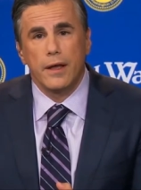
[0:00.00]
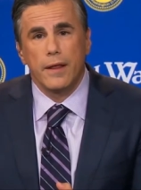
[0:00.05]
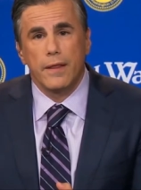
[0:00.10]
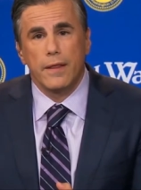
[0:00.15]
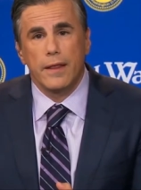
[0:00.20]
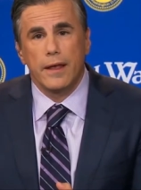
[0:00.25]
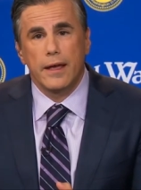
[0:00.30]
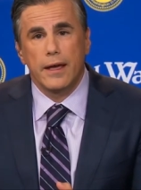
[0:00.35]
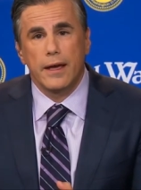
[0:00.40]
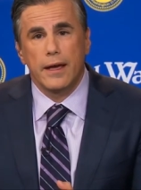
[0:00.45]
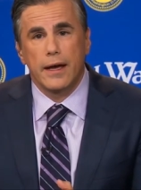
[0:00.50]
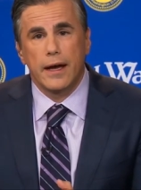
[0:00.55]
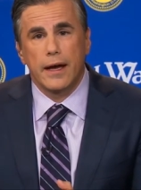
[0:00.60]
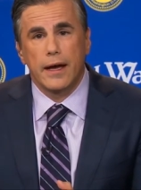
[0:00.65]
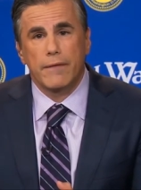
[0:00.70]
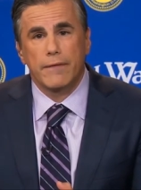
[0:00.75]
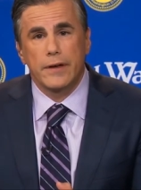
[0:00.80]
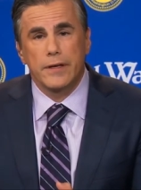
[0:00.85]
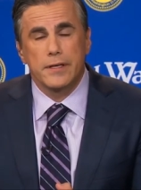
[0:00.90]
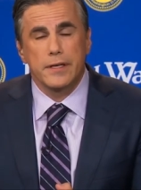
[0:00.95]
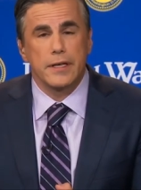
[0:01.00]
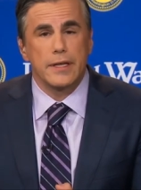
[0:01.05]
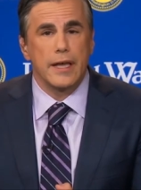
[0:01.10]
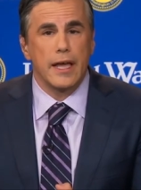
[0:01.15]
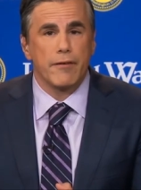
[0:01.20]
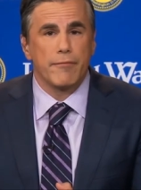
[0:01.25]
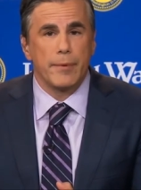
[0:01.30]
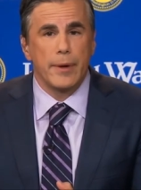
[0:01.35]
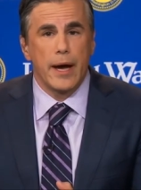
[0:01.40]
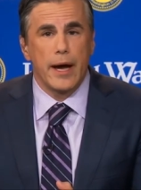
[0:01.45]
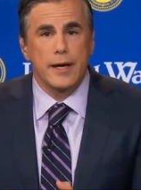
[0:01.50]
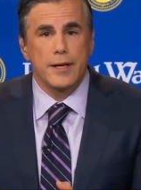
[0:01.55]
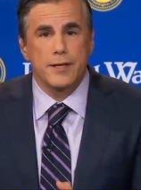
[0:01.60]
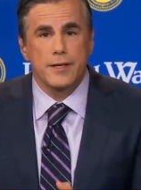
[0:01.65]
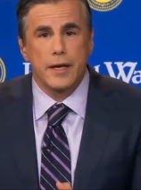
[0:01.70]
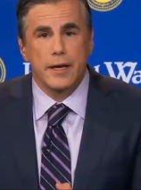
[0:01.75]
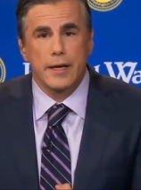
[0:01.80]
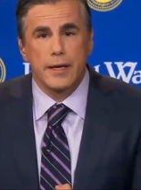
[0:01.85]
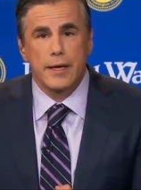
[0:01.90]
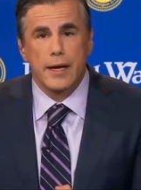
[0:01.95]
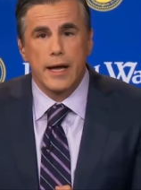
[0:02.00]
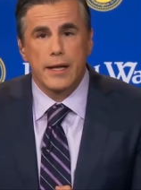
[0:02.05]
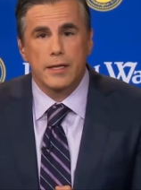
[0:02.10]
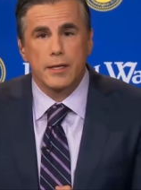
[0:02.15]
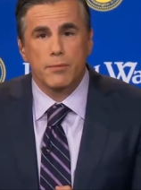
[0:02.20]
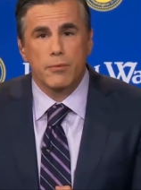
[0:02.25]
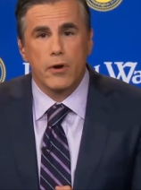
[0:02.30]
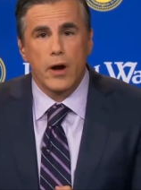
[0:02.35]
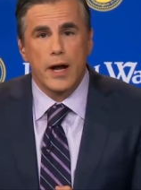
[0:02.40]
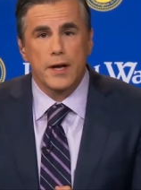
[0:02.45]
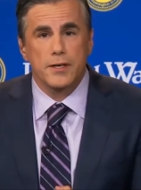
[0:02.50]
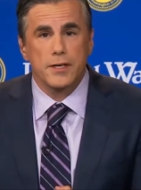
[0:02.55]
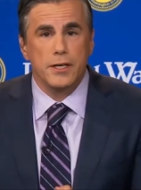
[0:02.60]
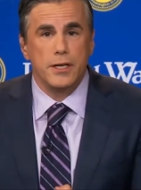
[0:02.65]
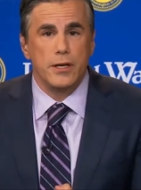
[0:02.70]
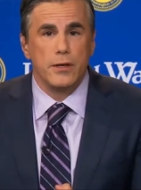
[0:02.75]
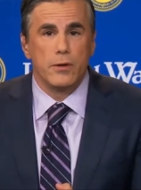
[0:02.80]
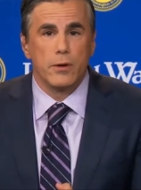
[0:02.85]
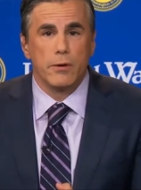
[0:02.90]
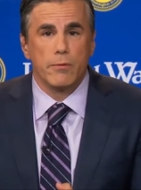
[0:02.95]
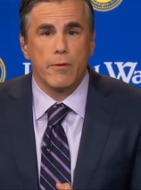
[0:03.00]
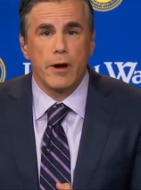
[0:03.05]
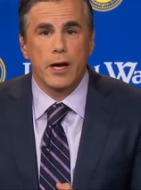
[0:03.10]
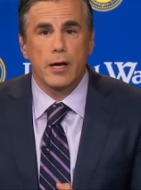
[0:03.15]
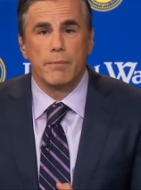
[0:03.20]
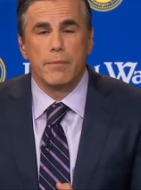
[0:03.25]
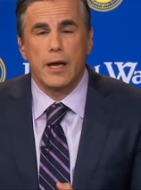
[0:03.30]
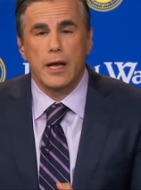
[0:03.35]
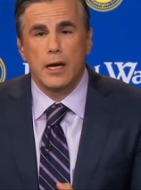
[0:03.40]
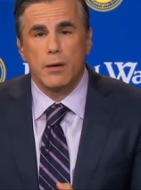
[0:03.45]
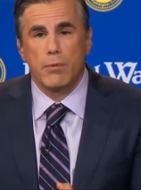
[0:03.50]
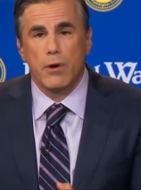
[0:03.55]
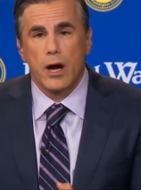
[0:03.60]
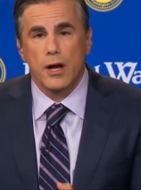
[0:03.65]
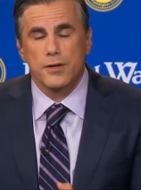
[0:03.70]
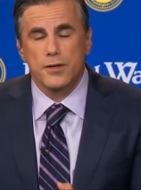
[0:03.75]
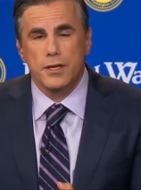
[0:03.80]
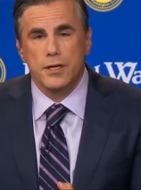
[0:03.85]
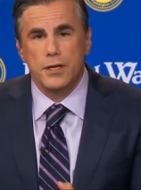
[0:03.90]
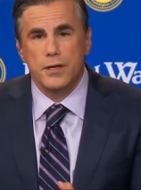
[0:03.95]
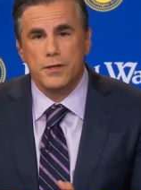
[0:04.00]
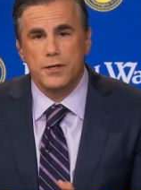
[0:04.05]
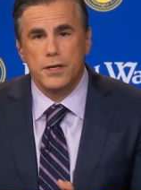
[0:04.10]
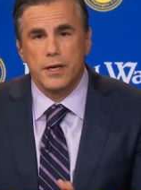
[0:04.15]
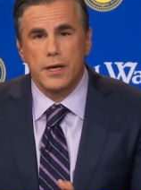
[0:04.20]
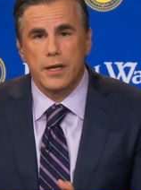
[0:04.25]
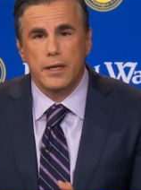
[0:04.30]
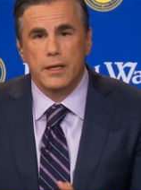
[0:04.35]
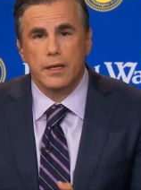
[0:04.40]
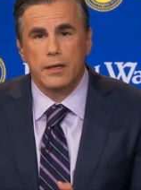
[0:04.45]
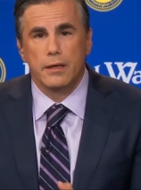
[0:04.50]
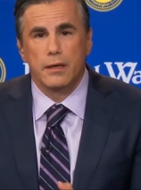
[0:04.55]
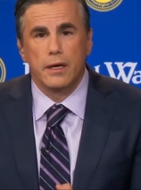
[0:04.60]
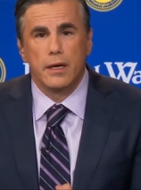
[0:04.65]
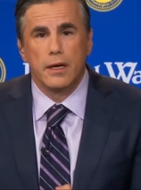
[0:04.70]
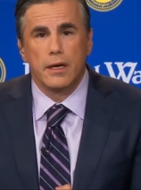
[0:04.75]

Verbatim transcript: the, obviously the FBI decided not to prosecute or recommend a prosecution, and the